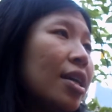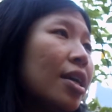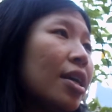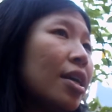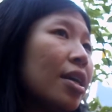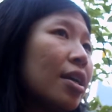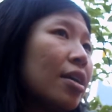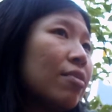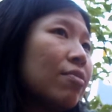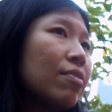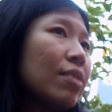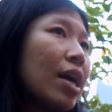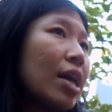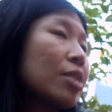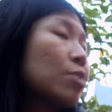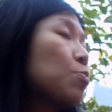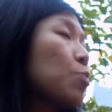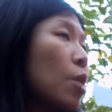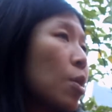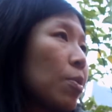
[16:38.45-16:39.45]
and
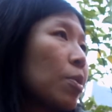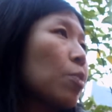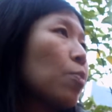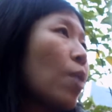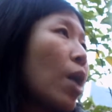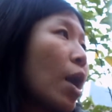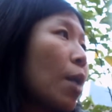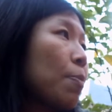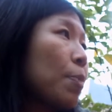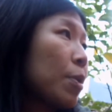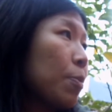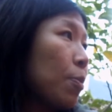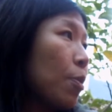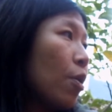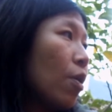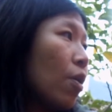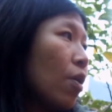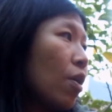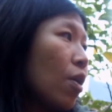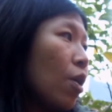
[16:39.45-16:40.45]
that's probably why
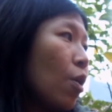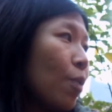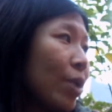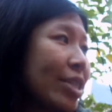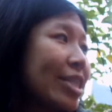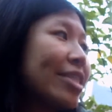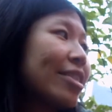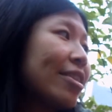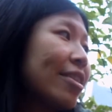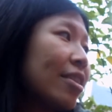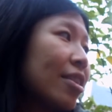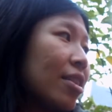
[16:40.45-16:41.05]
people always